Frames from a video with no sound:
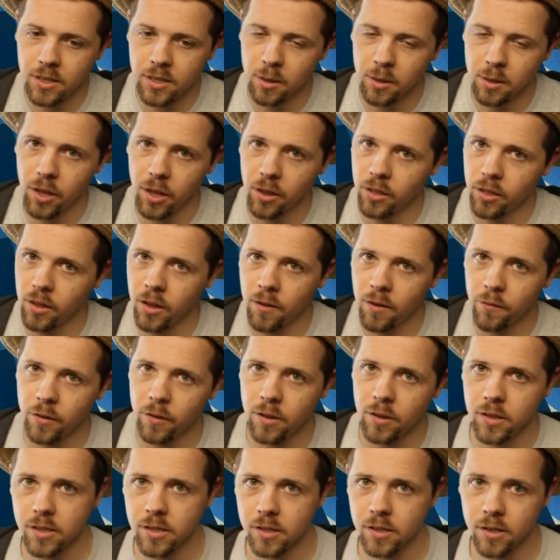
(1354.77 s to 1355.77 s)
to be a thing for
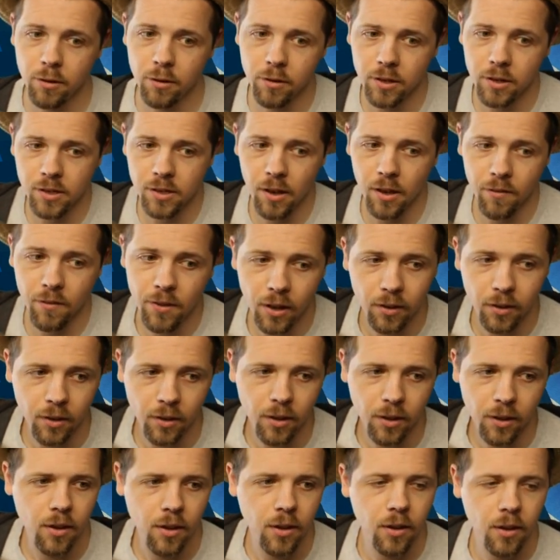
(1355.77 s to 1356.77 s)
this series,
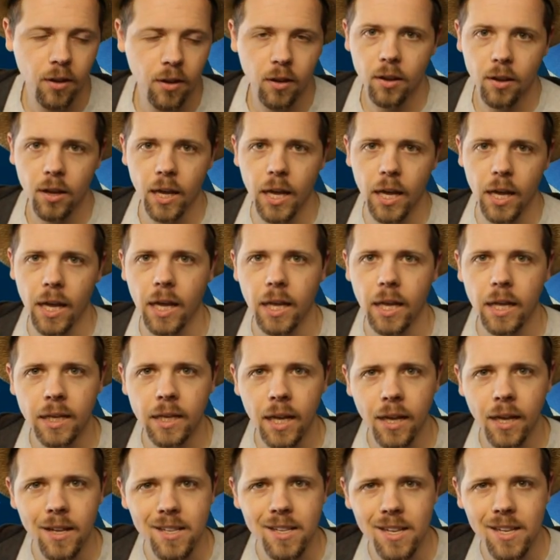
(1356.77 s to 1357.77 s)
evidently.
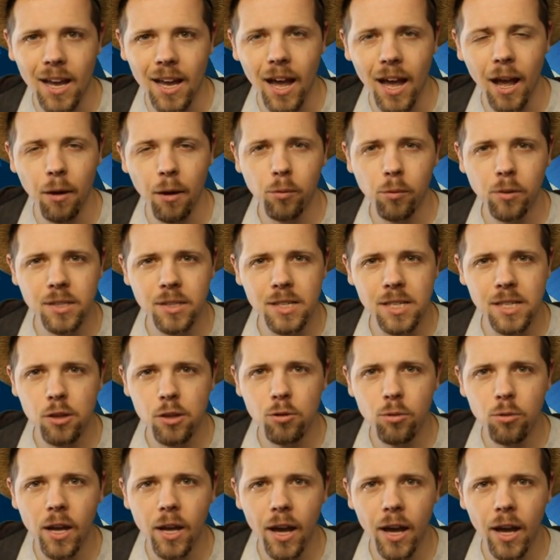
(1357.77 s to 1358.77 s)
And yeah, that's it. I will see
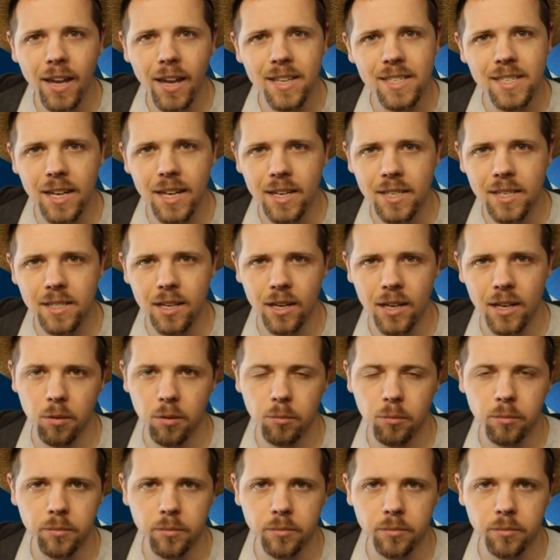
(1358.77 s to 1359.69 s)
you guys next time.